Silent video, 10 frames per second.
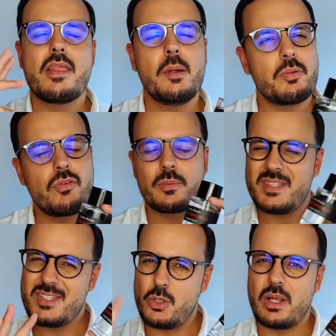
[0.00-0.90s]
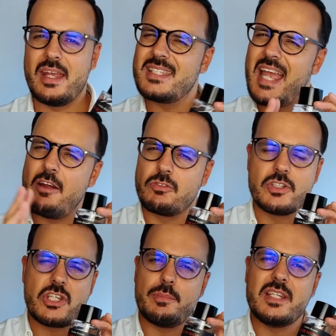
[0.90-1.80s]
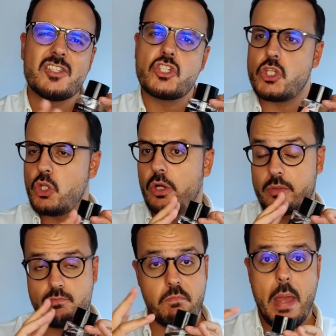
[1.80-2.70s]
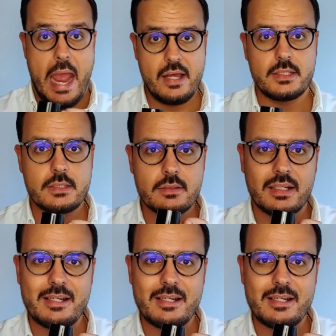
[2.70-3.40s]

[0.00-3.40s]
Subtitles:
The performance, it's okay, it's average. I mean, it's not bad,